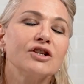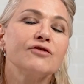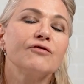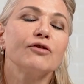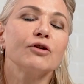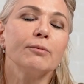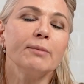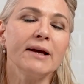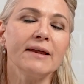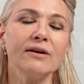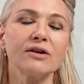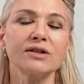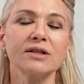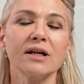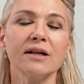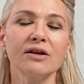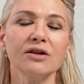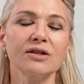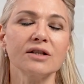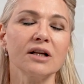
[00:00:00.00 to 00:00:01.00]
for me, there's
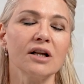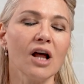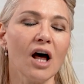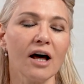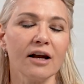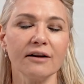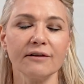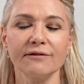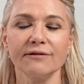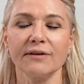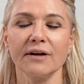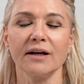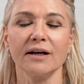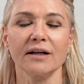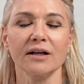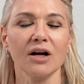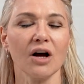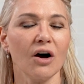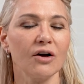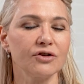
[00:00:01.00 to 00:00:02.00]
a lot of
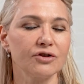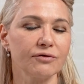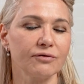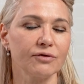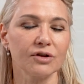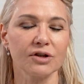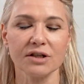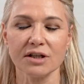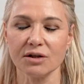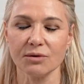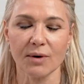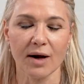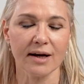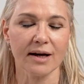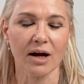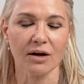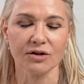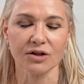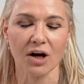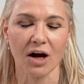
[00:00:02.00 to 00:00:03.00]
controversy right
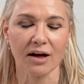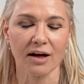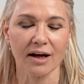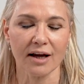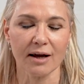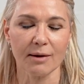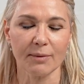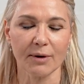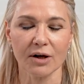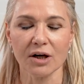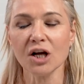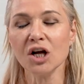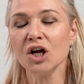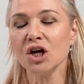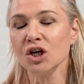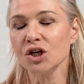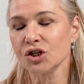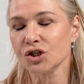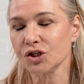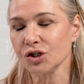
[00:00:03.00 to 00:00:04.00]
now talking about
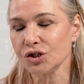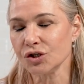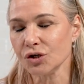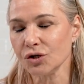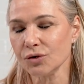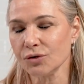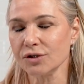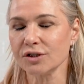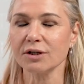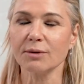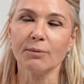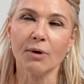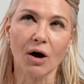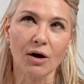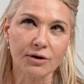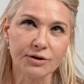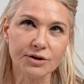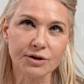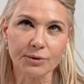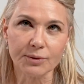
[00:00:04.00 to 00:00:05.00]
should you use them
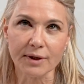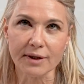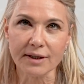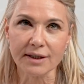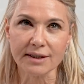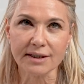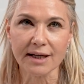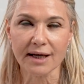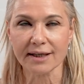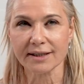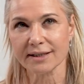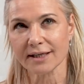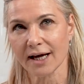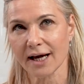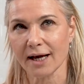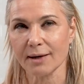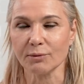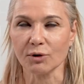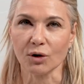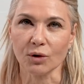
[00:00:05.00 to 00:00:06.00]
also in the
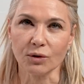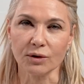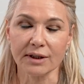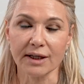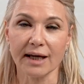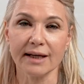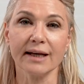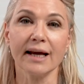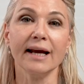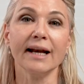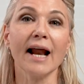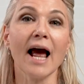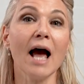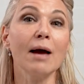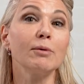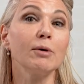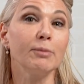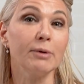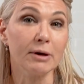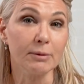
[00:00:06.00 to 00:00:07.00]
daytime or only at night.
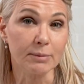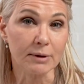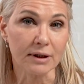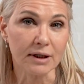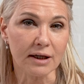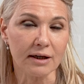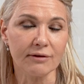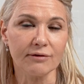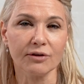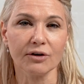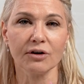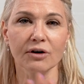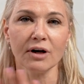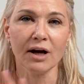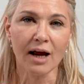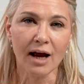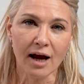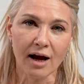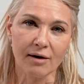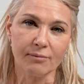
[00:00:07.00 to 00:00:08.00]
I'm a big believer,
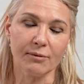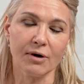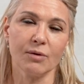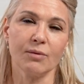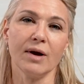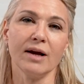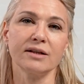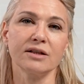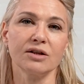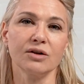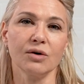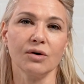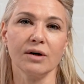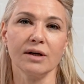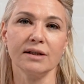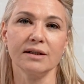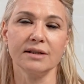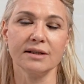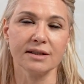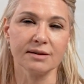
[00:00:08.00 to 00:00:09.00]
my
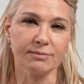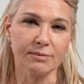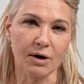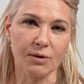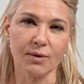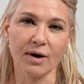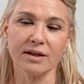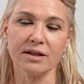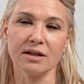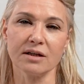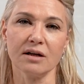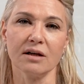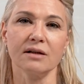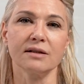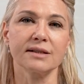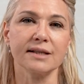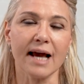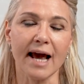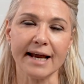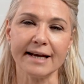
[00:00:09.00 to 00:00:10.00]
retinoids, my
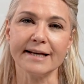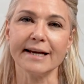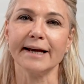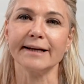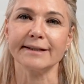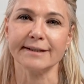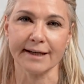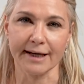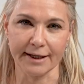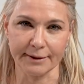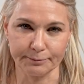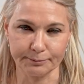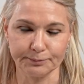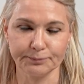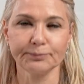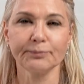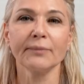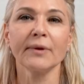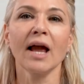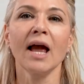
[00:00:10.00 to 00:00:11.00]
retinols at nighttime.
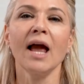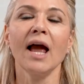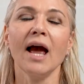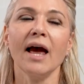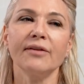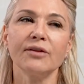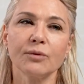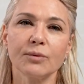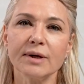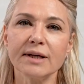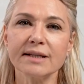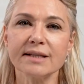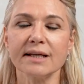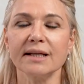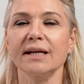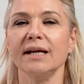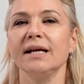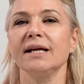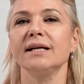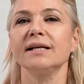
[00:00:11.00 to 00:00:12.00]
And the
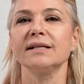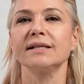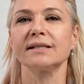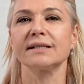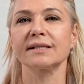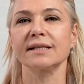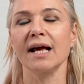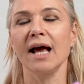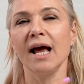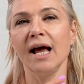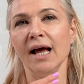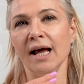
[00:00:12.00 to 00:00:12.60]
reason is,